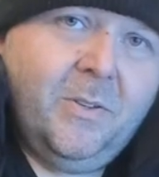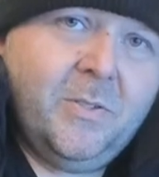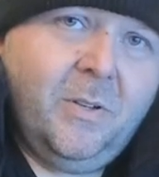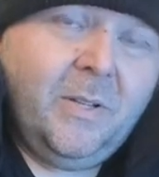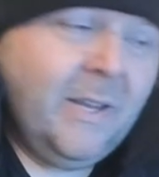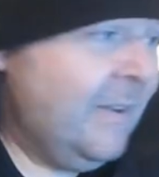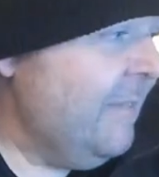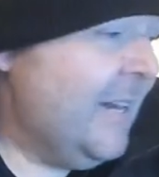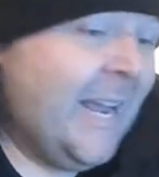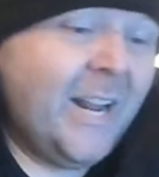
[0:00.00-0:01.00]
look like. If you have
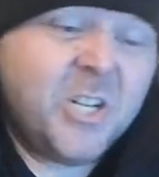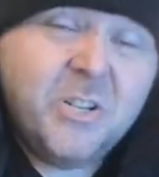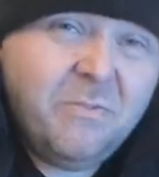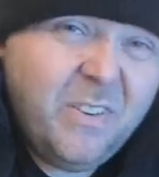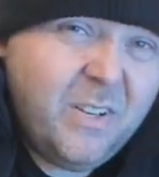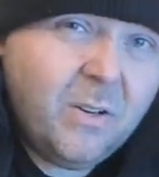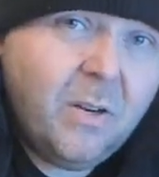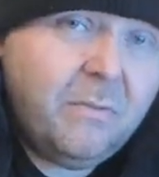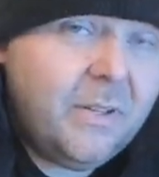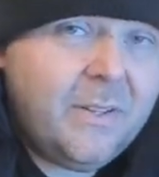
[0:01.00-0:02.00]
an action figure
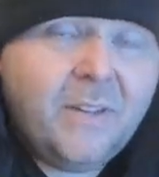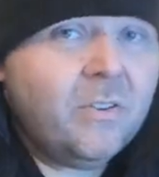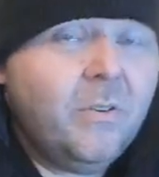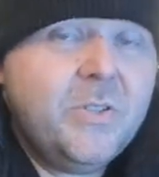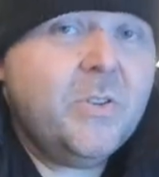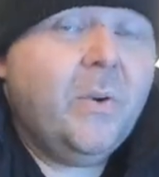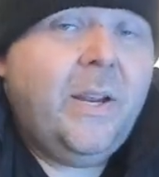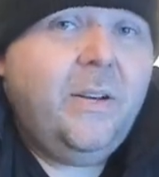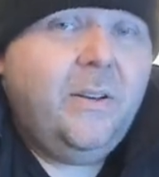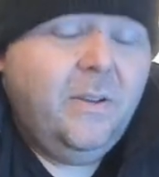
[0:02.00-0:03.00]
of it, that's always
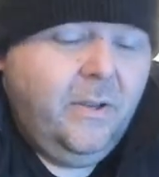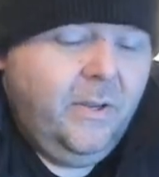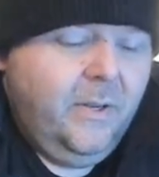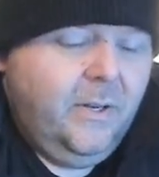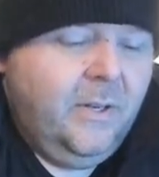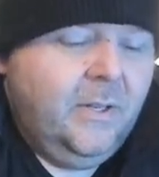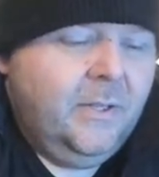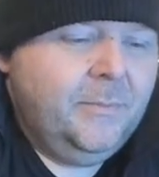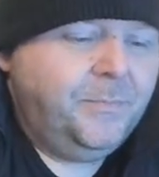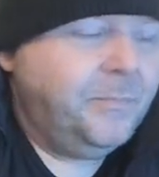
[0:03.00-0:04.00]
great. Um,